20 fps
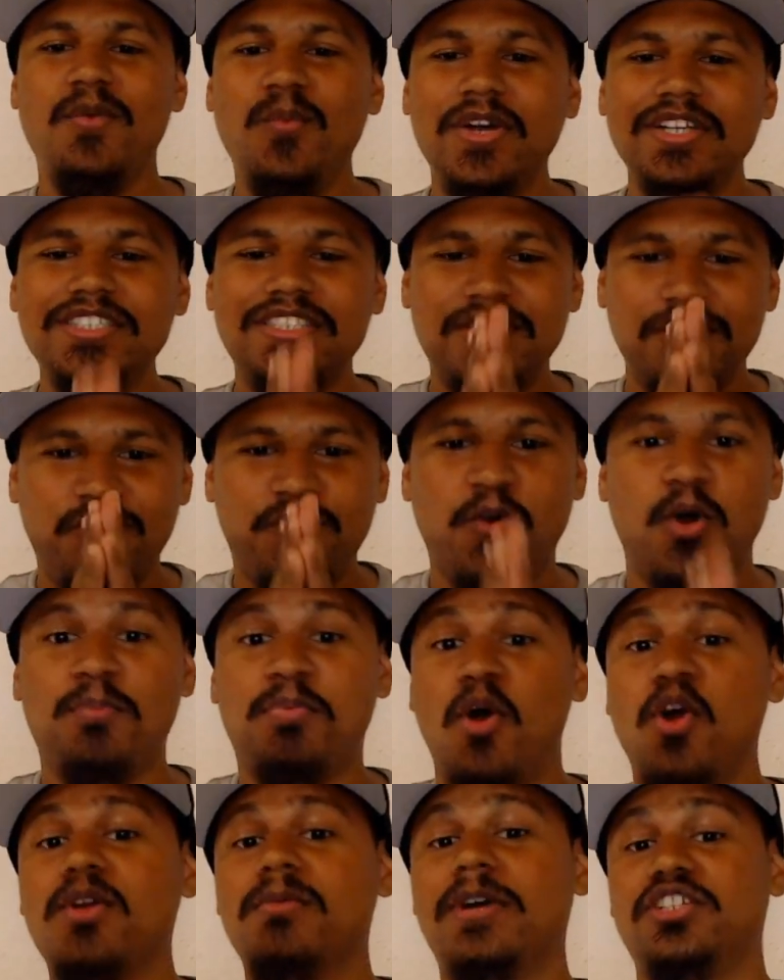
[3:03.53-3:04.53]
It was, for a
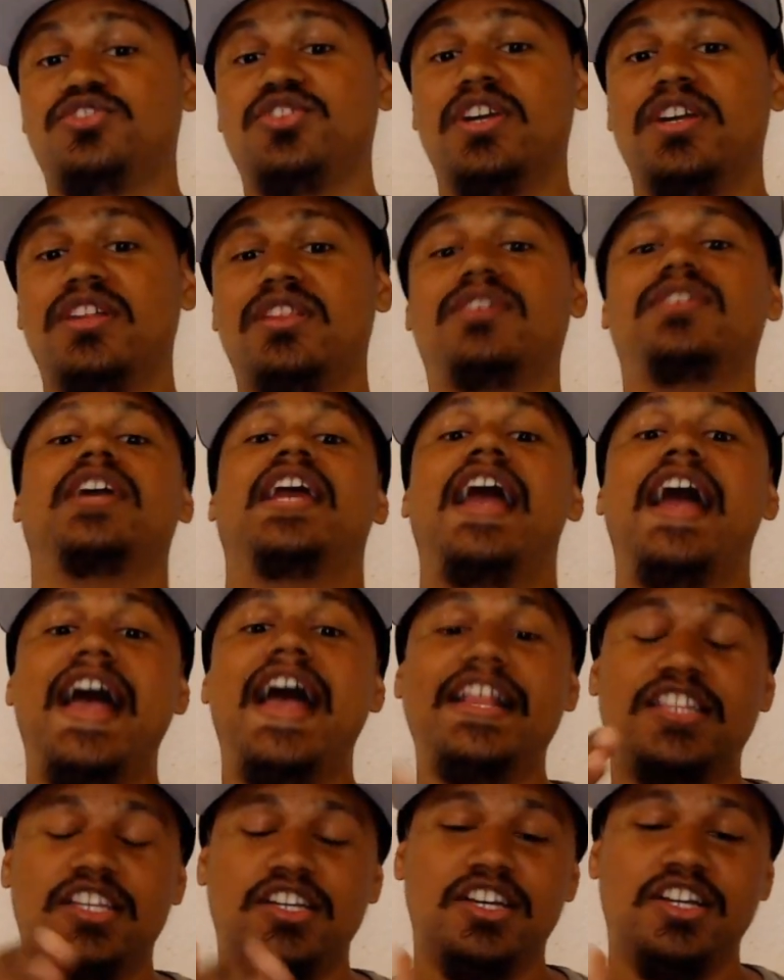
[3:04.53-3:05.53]
Pokemon trailer, it
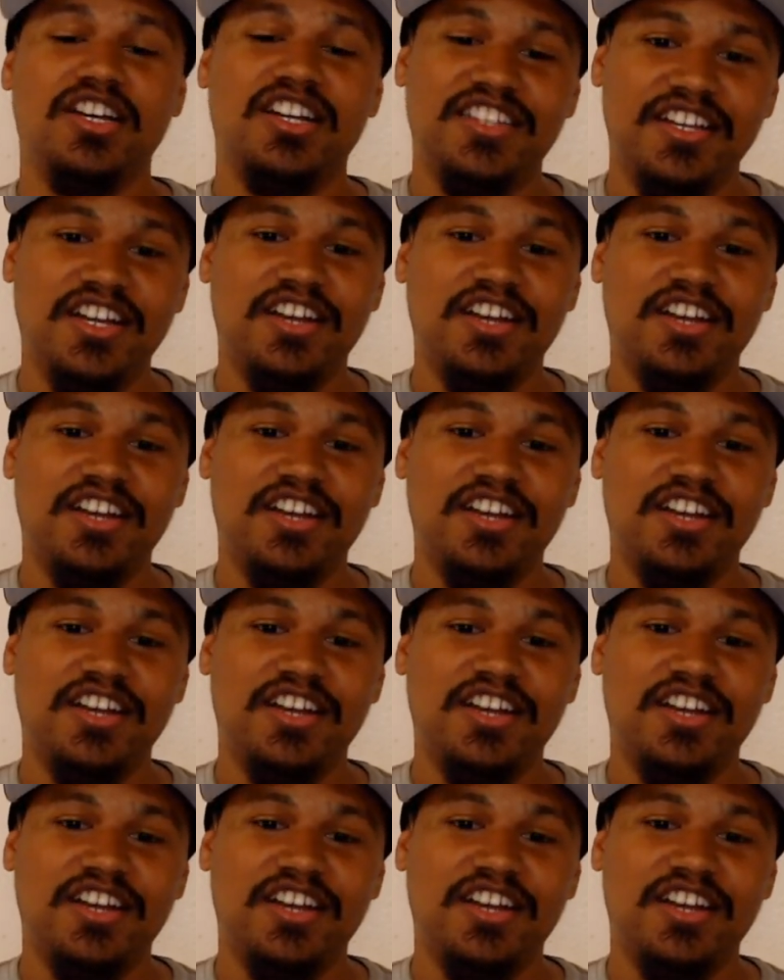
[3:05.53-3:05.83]
had the,